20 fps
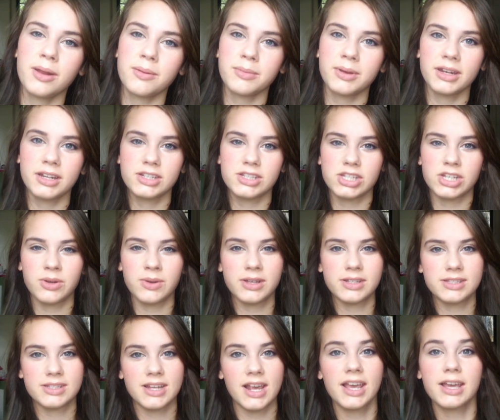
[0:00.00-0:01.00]
what I'm going to do
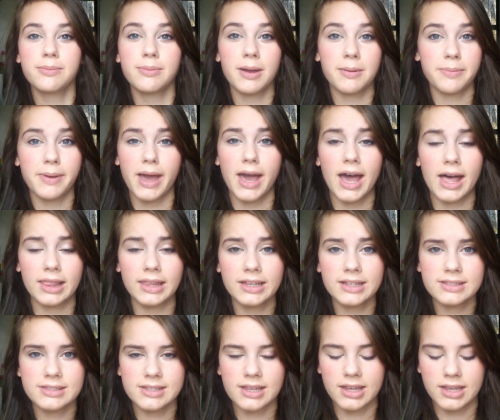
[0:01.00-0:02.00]
is take my
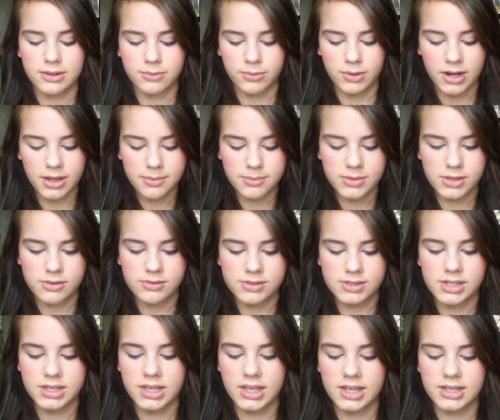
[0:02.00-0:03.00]
palettes and what I'm
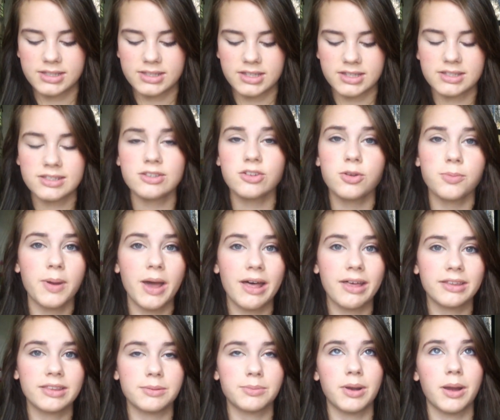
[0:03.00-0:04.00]
using is this little
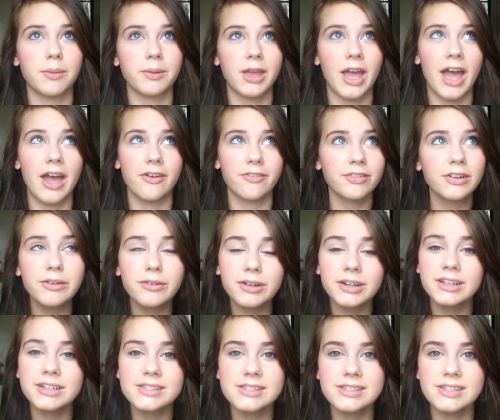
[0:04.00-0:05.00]
palette that probably
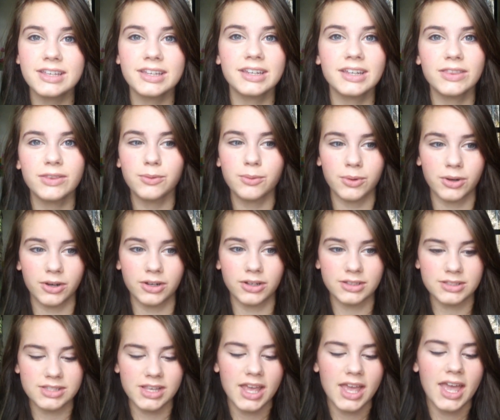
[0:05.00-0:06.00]
everyone has seen in the
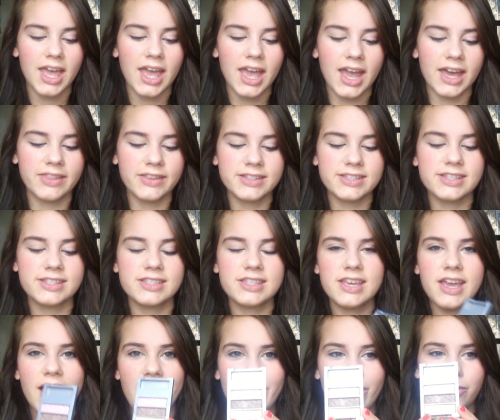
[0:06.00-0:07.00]
world. And this is
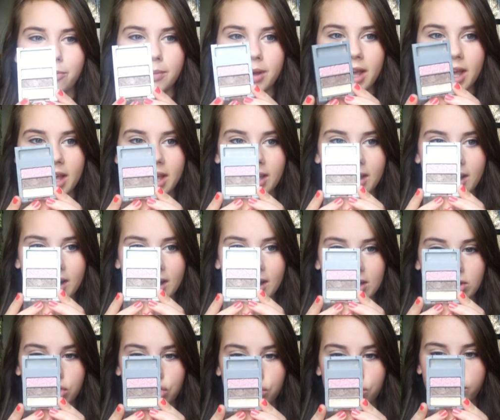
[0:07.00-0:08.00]
the Almay
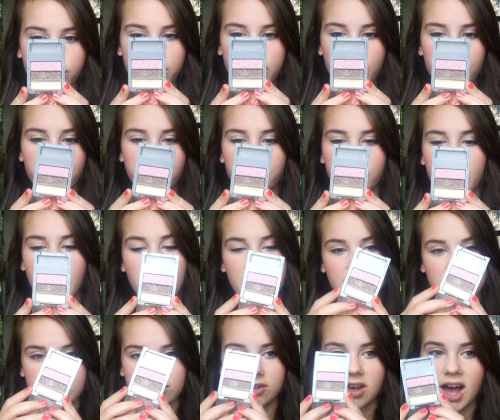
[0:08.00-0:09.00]
uh, Trio for
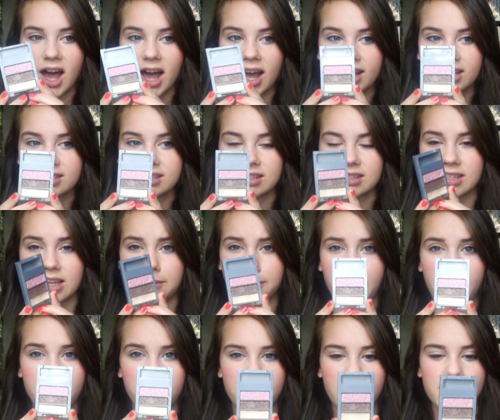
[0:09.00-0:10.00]
Hazel Eyes. It's like a
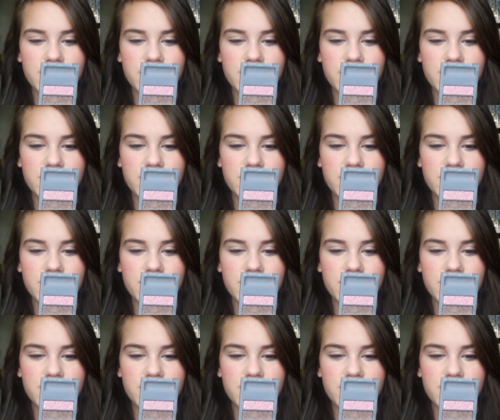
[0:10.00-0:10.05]
powder